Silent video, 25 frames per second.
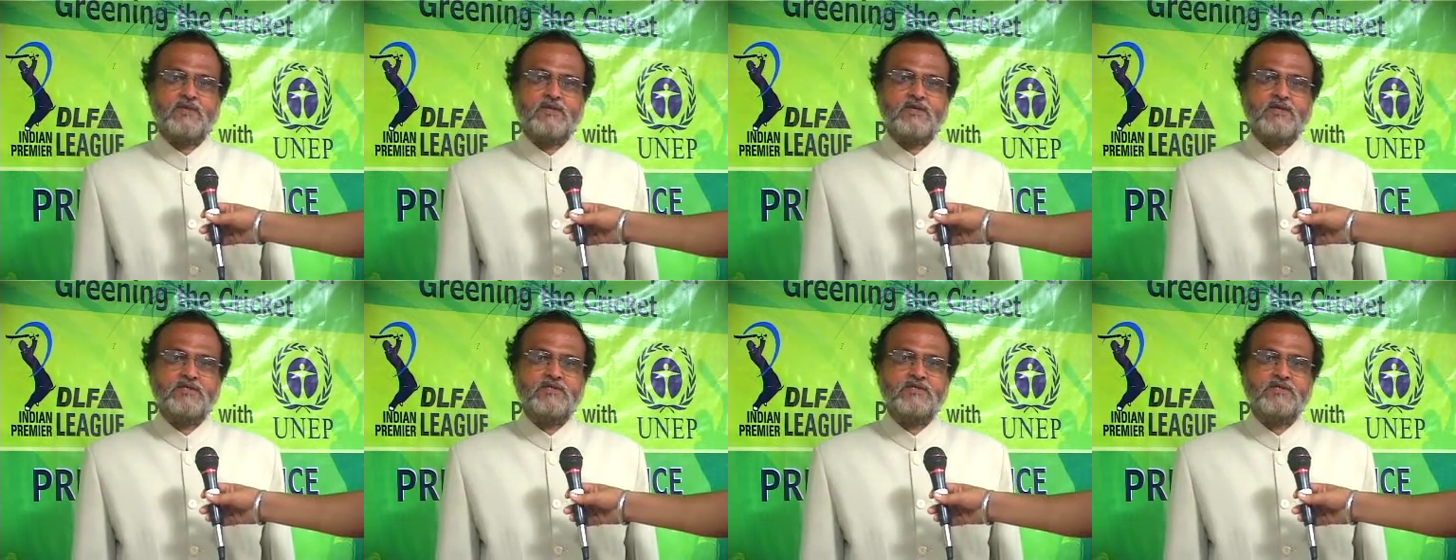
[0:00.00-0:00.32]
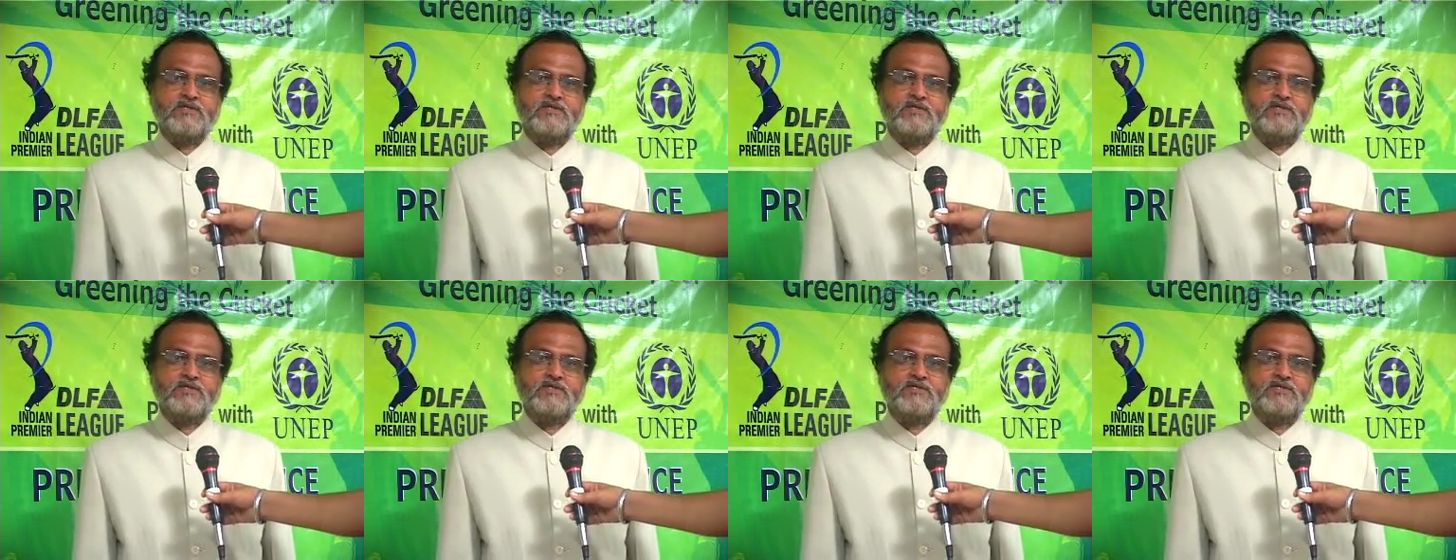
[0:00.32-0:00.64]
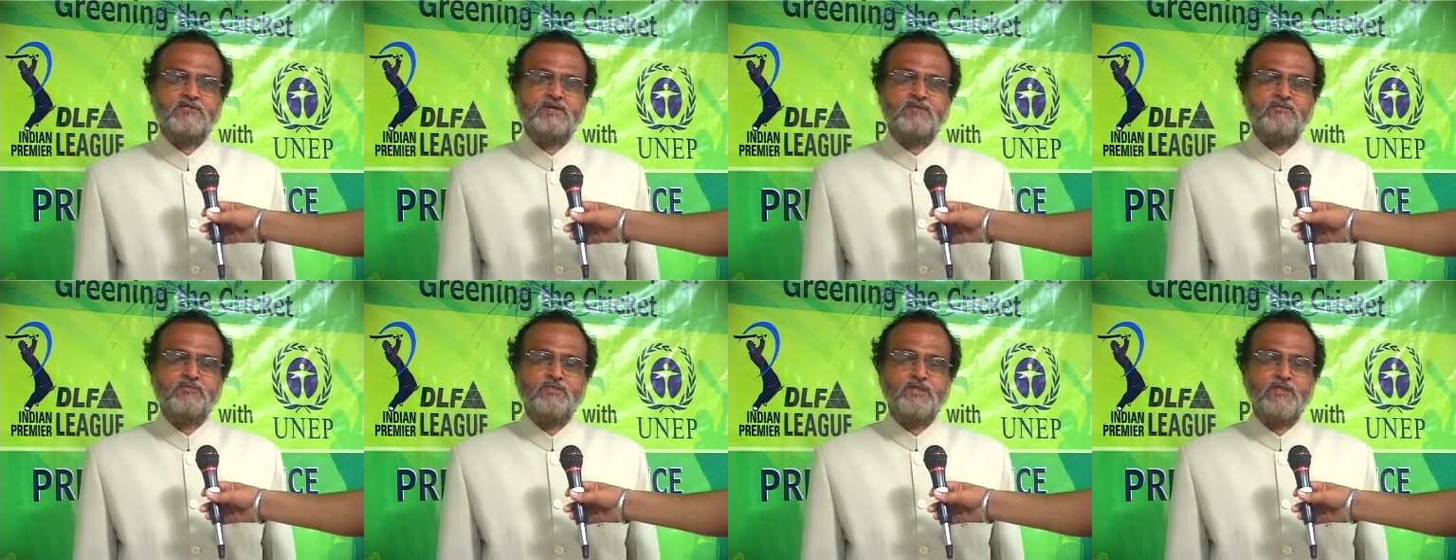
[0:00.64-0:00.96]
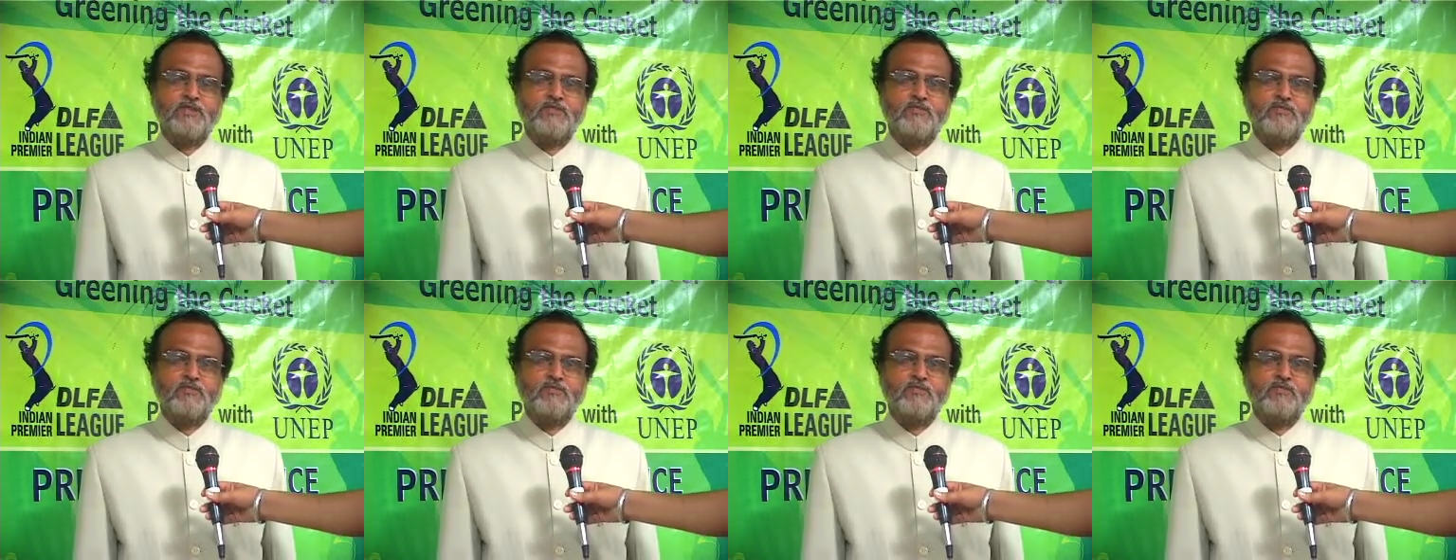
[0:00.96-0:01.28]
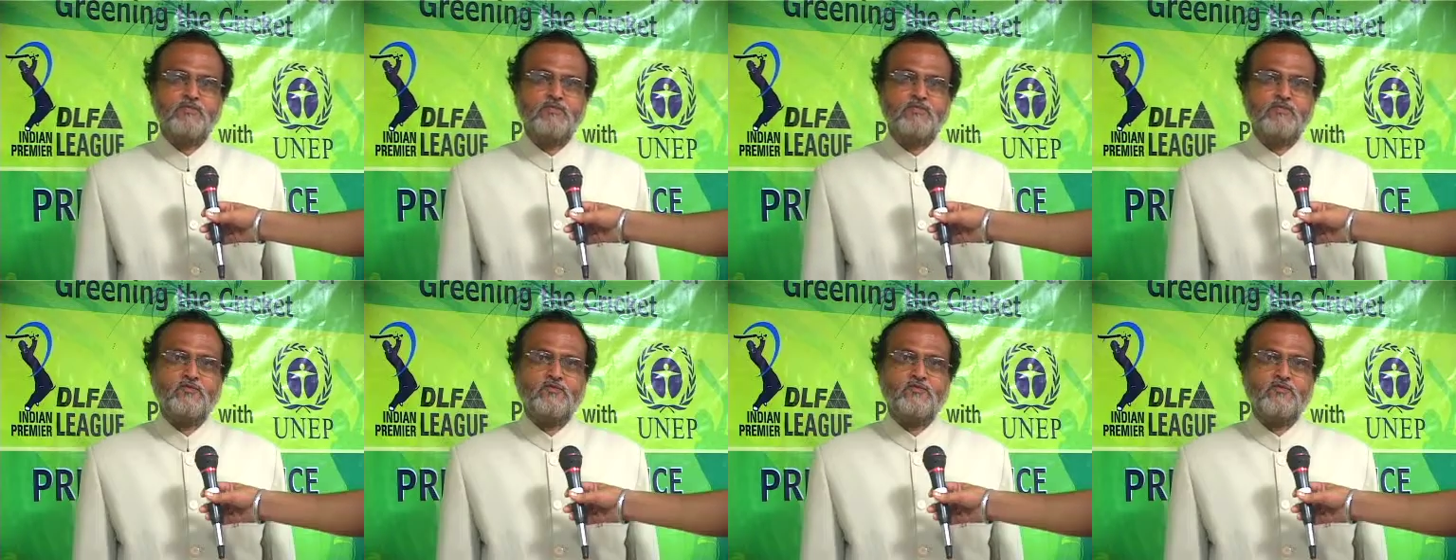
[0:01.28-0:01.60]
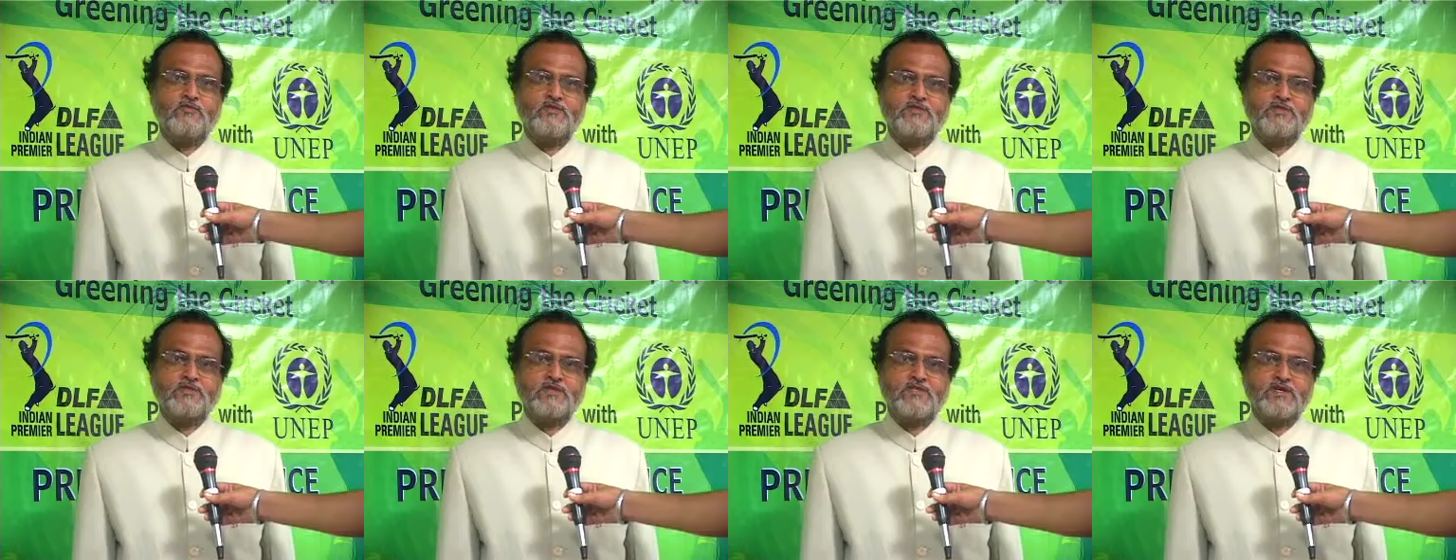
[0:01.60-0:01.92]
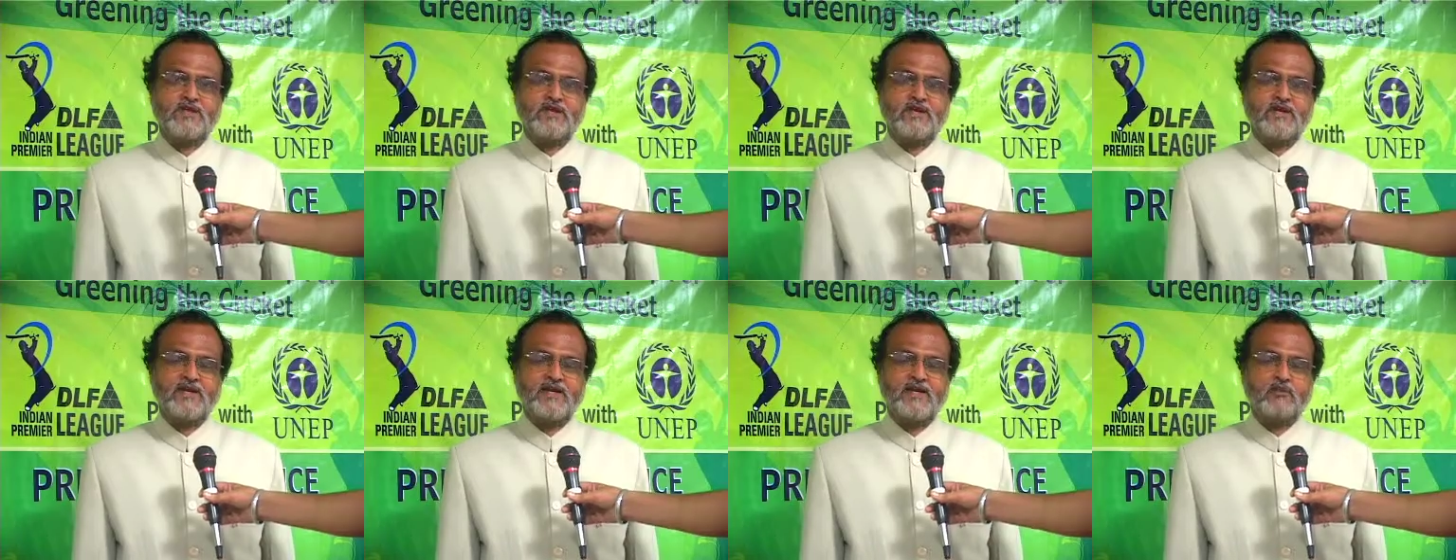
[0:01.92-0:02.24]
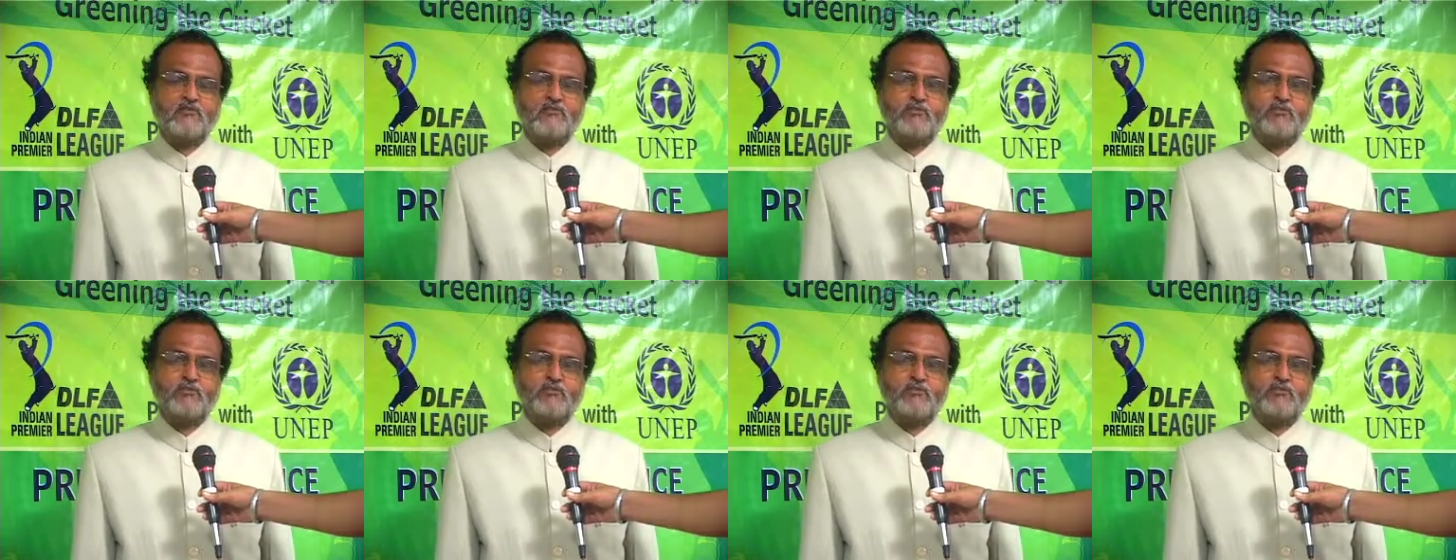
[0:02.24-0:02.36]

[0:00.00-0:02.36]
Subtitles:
is something which is a great